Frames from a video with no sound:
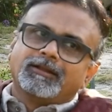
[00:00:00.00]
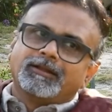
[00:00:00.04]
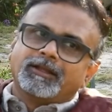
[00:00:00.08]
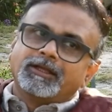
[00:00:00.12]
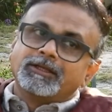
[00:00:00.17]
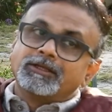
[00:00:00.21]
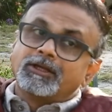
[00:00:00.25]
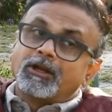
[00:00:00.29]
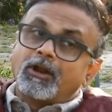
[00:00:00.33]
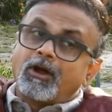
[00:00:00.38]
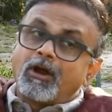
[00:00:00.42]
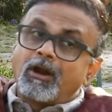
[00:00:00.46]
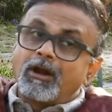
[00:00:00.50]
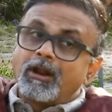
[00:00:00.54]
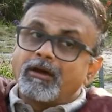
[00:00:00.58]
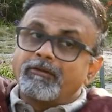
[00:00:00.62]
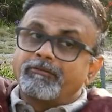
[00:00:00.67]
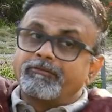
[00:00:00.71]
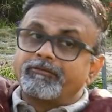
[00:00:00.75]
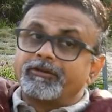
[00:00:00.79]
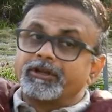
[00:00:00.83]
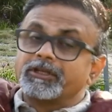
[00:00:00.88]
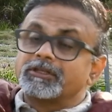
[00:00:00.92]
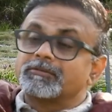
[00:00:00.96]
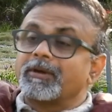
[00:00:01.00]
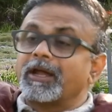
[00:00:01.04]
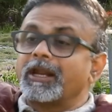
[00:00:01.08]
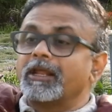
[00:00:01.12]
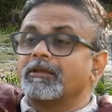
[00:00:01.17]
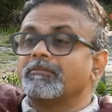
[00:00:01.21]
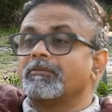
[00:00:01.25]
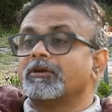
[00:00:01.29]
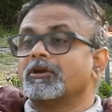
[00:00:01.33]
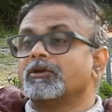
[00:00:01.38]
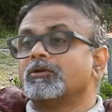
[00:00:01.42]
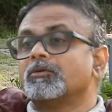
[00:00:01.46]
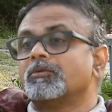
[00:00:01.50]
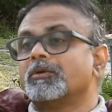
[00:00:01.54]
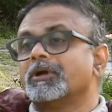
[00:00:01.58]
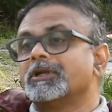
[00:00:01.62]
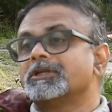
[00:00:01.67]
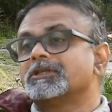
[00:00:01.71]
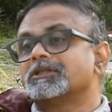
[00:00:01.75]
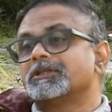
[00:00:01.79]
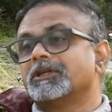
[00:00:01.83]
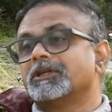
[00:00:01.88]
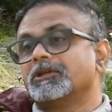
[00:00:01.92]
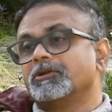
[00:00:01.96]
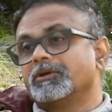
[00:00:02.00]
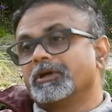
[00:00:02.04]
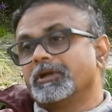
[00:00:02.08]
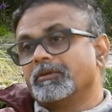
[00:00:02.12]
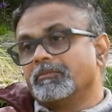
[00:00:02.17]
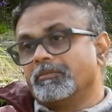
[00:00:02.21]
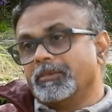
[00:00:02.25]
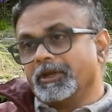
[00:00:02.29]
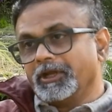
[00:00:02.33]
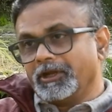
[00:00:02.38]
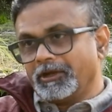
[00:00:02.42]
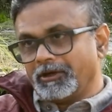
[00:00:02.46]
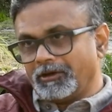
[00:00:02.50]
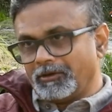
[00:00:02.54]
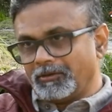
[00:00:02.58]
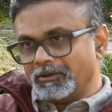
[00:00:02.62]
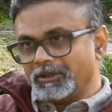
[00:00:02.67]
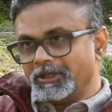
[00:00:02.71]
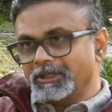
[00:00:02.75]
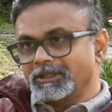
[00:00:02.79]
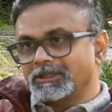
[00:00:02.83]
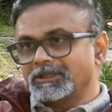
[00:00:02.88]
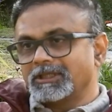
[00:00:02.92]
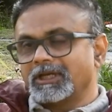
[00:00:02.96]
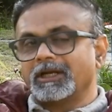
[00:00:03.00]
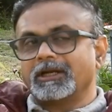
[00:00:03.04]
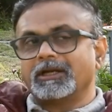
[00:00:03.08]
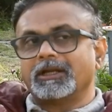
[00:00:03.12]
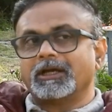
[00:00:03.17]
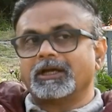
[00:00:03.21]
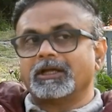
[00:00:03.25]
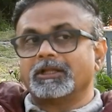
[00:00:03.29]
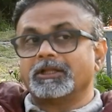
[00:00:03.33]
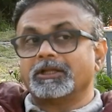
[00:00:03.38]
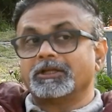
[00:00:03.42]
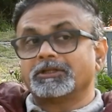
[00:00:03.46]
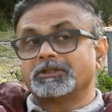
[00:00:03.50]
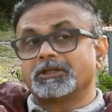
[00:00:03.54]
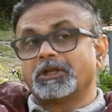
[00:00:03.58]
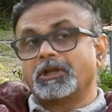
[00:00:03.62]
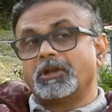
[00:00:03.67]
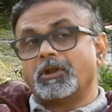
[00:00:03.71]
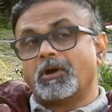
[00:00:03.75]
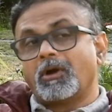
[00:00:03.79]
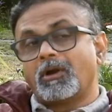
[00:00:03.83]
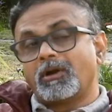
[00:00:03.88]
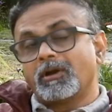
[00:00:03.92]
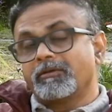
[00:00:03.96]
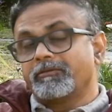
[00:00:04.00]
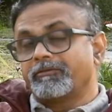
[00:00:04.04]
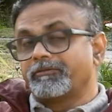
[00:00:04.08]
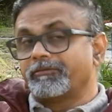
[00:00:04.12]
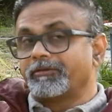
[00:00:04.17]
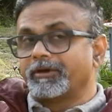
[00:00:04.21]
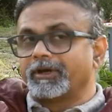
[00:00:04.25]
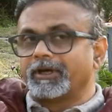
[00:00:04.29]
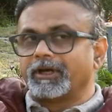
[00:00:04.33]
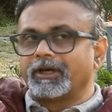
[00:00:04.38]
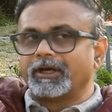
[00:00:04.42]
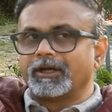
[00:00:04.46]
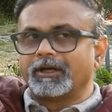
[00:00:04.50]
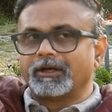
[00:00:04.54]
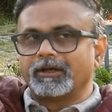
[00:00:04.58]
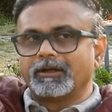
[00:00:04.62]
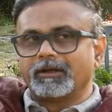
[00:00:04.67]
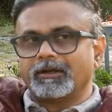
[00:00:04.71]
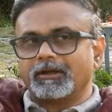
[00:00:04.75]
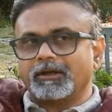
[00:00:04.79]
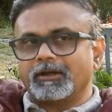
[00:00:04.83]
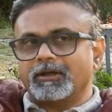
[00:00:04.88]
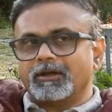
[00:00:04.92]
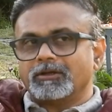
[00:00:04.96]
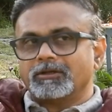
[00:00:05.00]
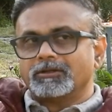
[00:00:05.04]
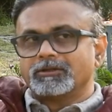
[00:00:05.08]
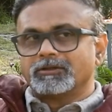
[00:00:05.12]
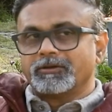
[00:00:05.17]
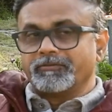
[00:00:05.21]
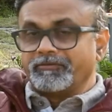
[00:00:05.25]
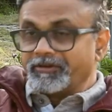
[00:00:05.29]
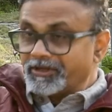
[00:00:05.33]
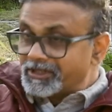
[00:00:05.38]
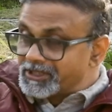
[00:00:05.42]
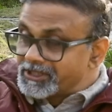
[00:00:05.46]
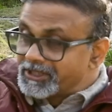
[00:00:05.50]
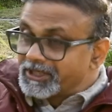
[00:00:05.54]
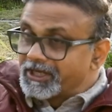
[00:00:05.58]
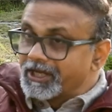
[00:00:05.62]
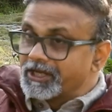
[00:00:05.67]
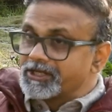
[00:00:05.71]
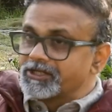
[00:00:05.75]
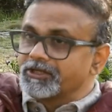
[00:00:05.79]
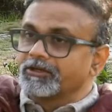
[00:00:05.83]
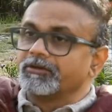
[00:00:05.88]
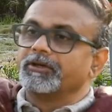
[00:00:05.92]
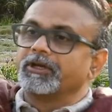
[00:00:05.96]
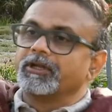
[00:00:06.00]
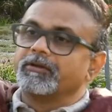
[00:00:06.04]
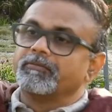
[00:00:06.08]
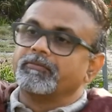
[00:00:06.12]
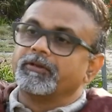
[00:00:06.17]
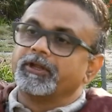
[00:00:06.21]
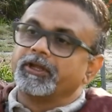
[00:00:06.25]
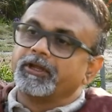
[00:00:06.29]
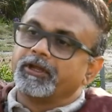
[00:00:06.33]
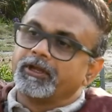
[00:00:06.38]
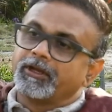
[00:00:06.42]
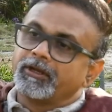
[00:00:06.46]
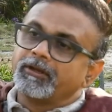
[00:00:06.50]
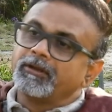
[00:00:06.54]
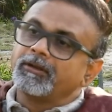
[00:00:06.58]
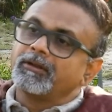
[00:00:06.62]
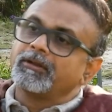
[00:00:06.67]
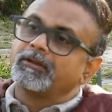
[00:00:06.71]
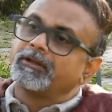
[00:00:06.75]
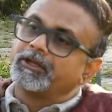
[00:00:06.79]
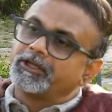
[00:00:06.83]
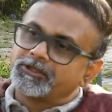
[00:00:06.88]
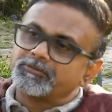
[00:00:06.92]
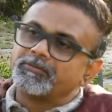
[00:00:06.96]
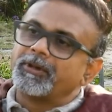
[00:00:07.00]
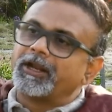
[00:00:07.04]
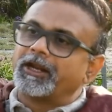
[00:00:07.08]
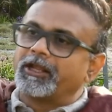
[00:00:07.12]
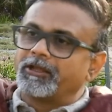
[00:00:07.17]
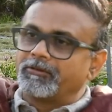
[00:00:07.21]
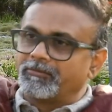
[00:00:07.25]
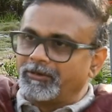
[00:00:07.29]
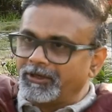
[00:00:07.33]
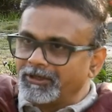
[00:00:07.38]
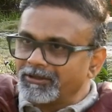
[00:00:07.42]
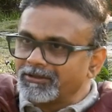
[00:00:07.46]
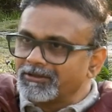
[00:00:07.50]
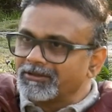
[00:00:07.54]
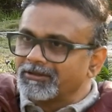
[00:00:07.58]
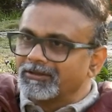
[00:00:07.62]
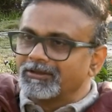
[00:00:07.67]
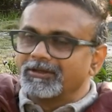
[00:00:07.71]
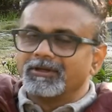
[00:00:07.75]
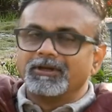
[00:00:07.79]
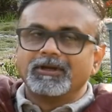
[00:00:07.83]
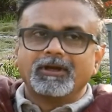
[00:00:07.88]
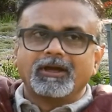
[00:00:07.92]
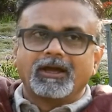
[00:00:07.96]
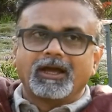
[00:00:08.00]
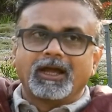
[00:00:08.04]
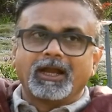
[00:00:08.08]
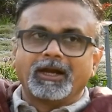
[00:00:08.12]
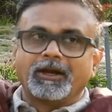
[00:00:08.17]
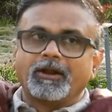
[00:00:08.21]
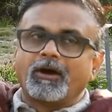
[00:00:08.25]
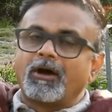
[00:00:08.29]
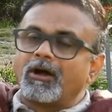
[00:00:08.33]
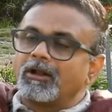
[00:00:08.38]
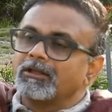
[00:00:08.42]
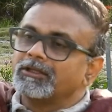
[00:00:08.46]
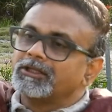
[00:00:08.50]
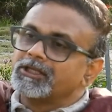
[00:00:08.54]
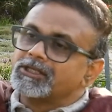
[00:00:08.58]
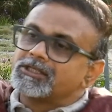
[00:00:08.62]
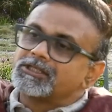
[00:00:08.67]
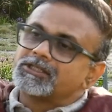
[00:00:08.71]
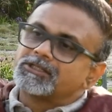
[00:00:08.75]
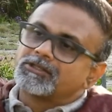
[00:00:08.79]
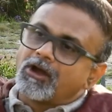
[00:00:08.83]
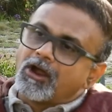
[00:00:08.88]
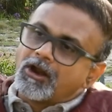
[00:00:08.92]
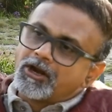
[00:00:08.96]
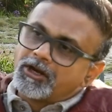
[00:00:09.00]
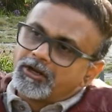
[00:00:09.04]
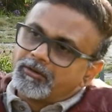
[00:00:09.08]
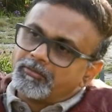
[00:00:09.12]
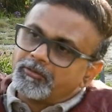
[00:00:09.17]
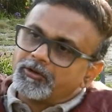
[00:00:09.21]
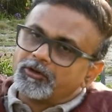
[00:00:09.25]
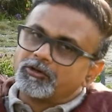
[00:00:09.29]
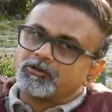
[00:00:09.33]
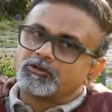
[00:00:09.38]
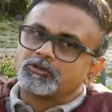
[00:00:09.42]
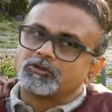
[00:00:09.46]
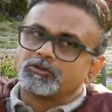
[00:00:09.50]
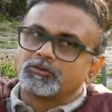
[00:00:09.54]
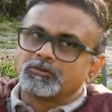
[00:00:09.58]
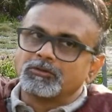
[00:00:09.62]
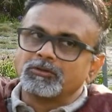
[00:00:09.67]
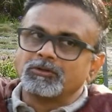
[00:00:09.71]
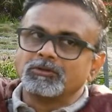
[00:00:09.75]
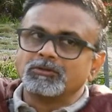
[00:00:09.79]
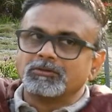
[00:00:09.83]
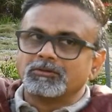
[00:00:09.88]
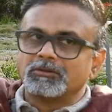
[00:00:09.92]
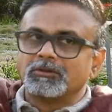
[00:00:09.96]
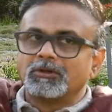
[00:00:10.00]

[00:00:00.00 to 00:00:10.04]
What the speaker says: There's a lot of risk management nuance that you can bring into this, and there's a lot of sophistication you can bring in risk management, and all this contributes to